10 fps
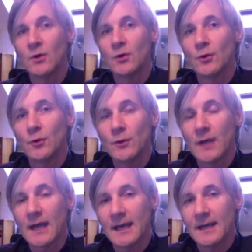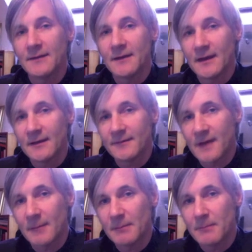who had a
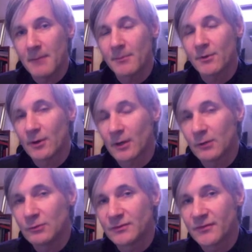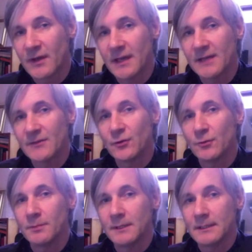family member or a close friend who had
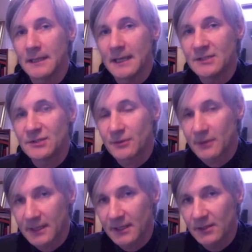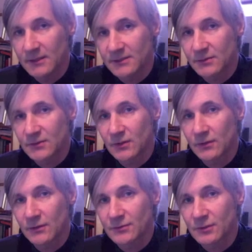been injured or killed as a result of
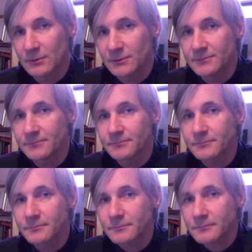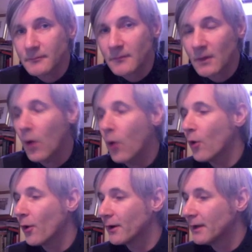the Troubles,
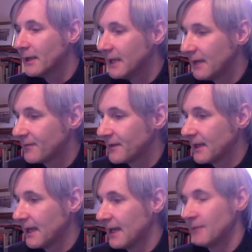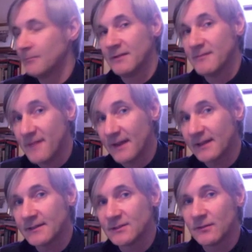or if they had been
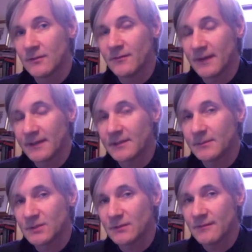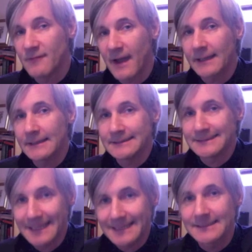victims of a violent
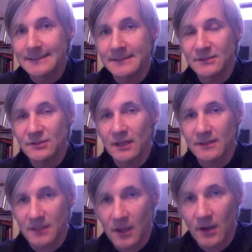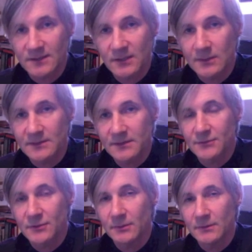incident as a consequence of the
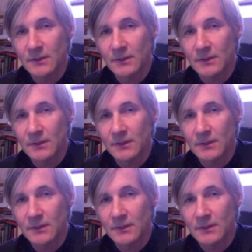Troubles.